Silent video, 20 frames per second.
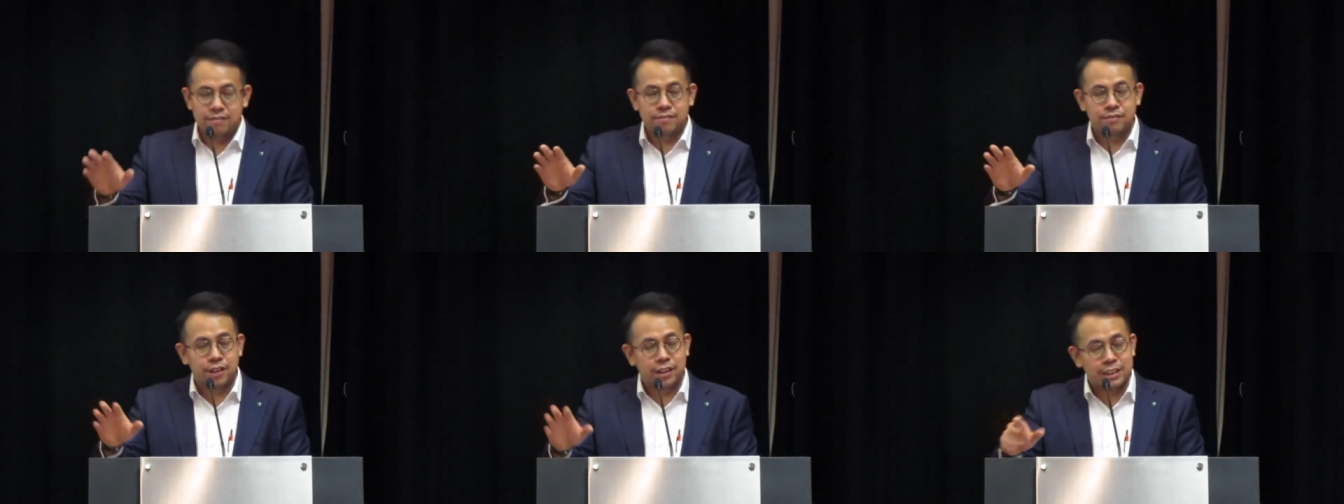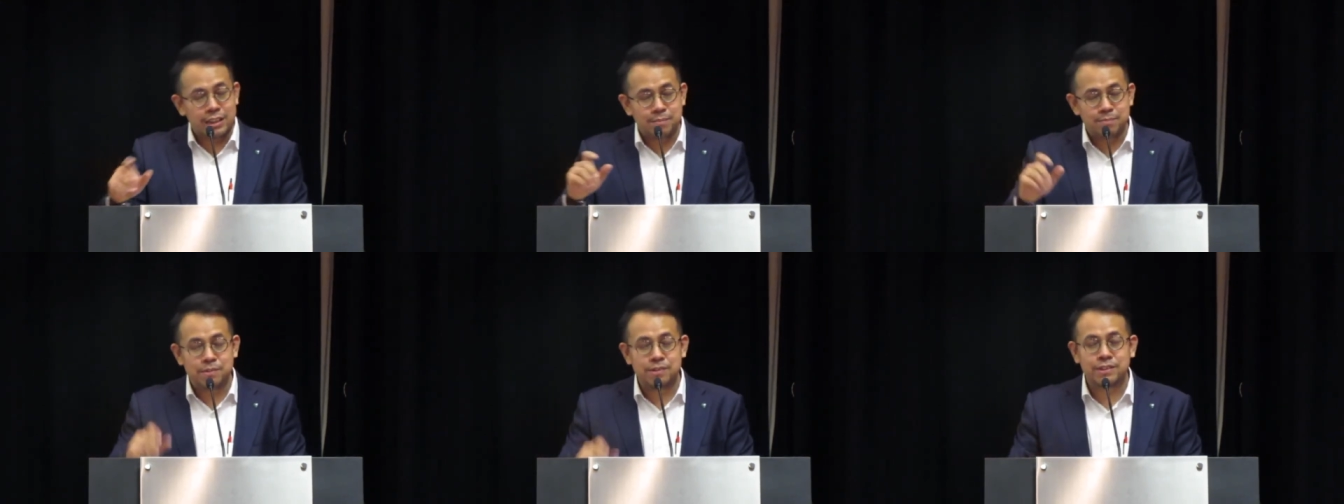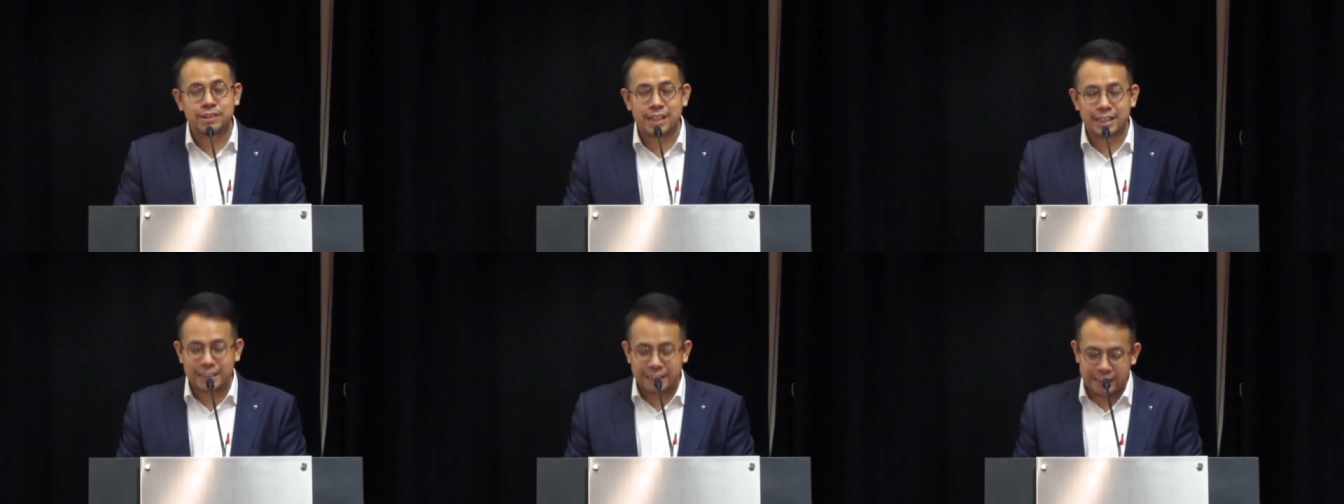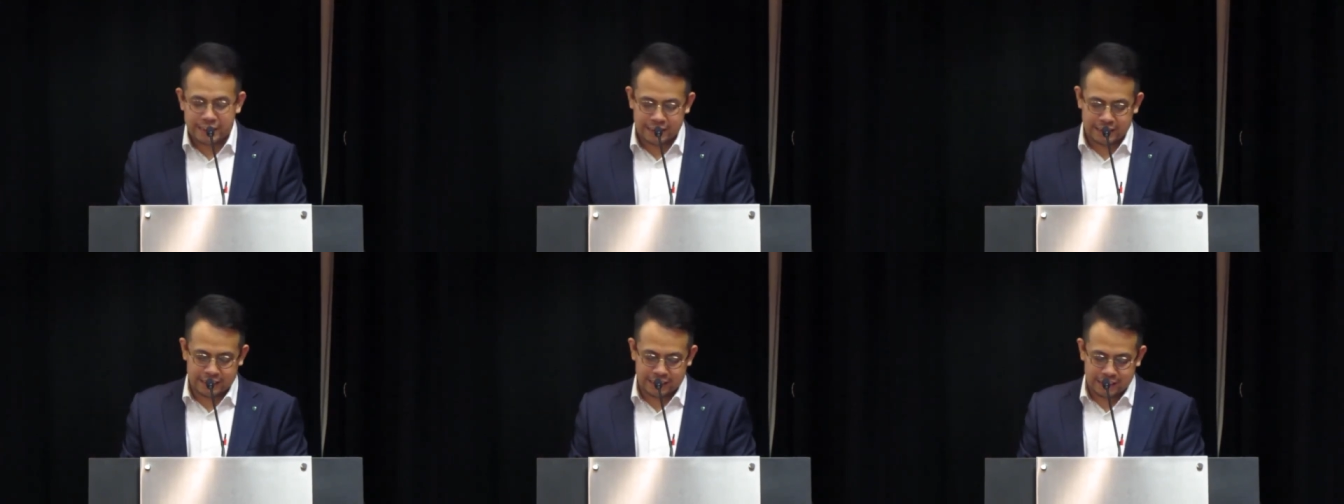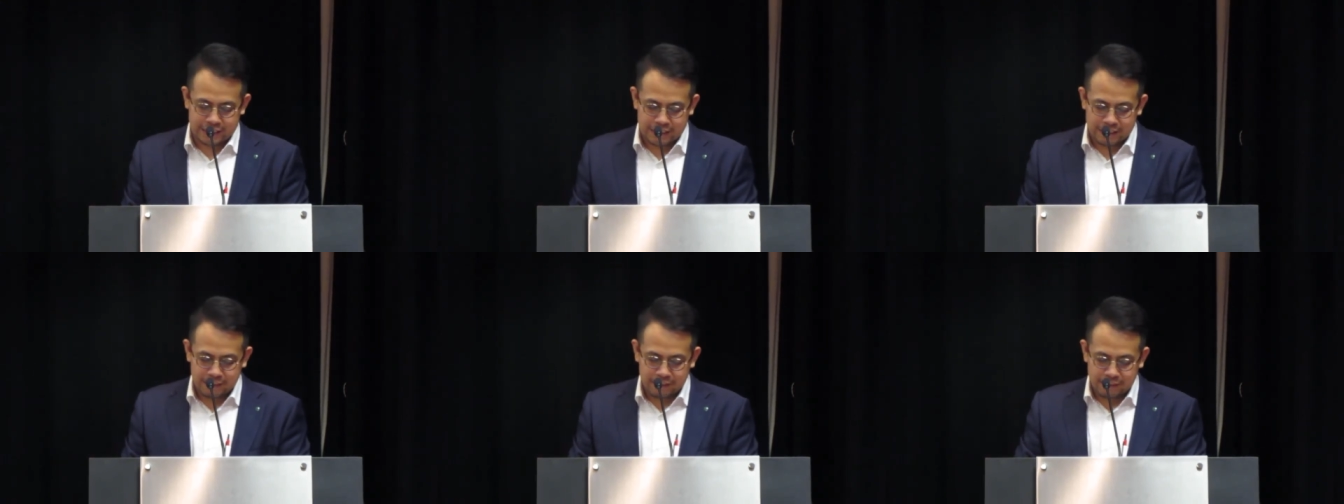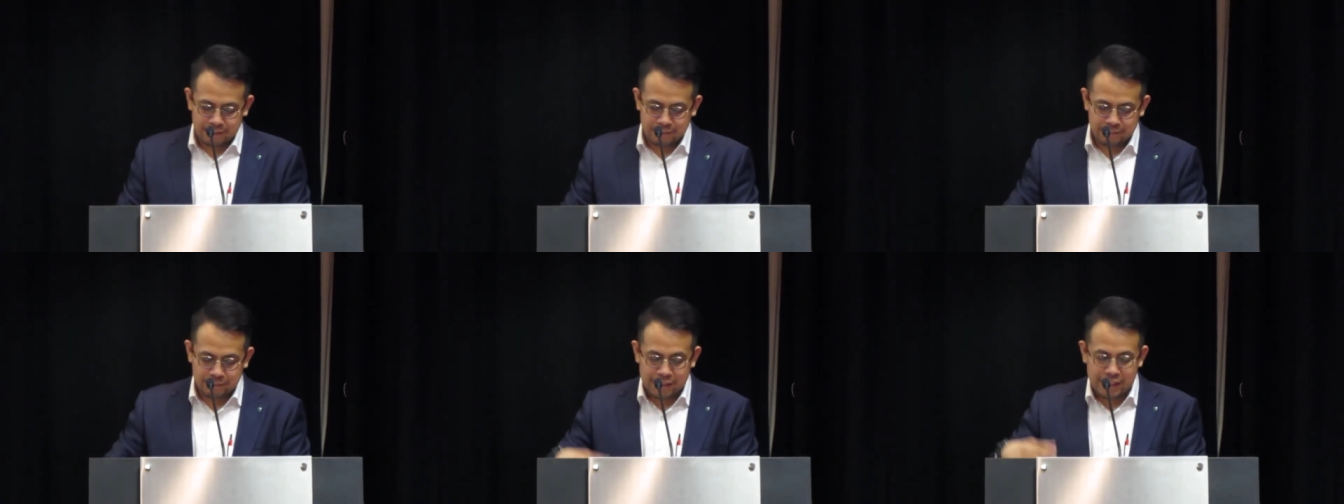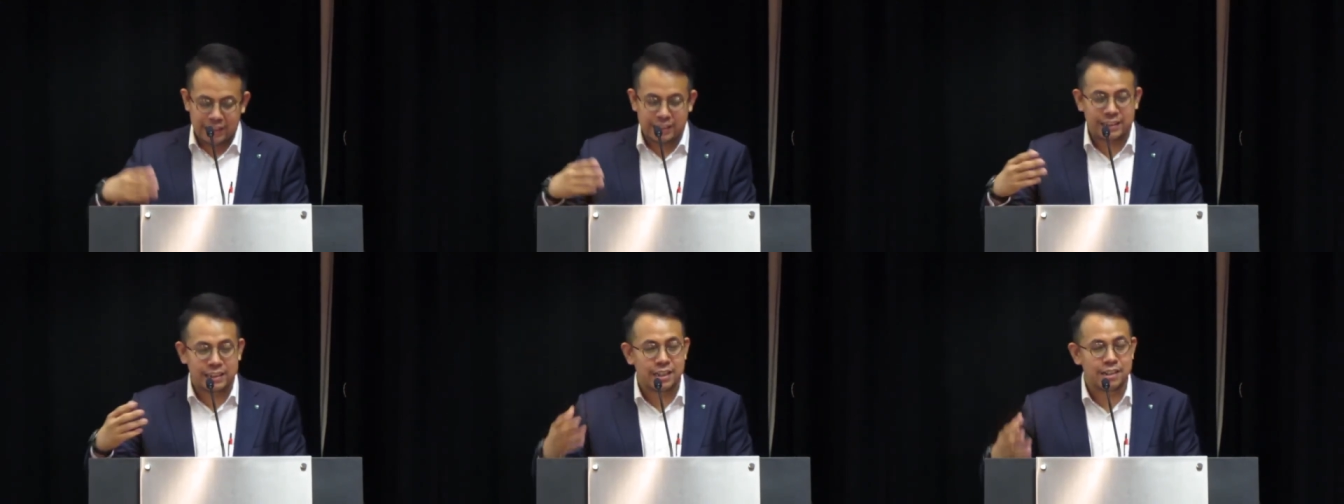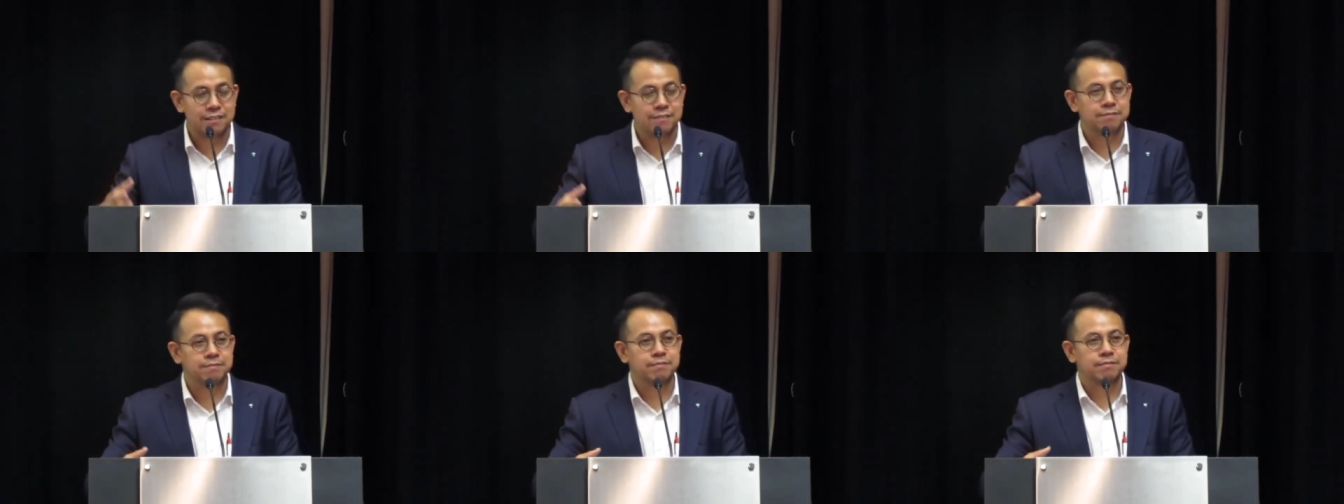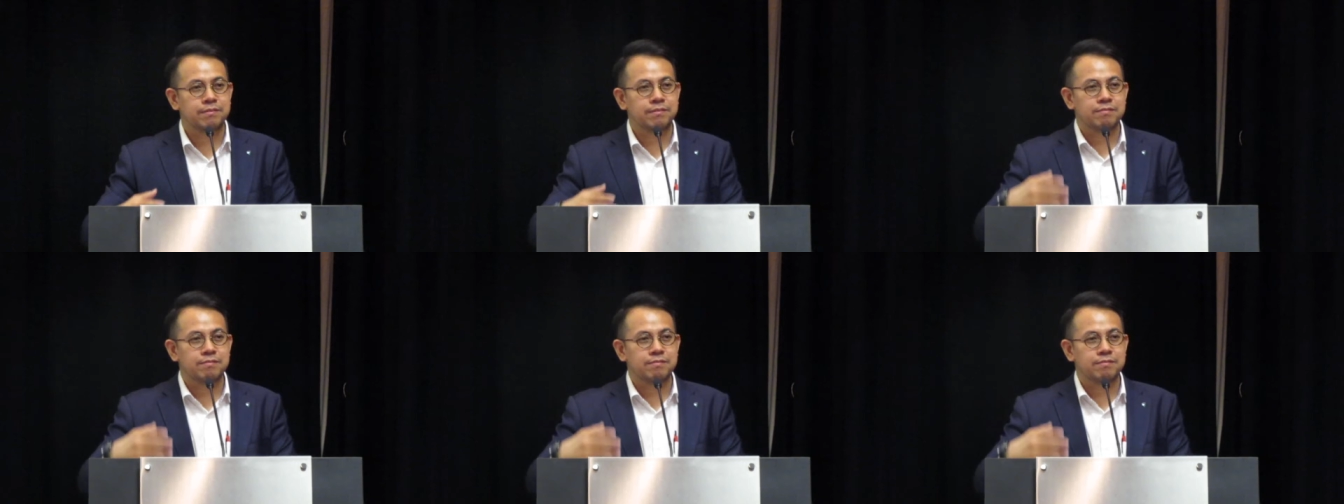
For example, justice being served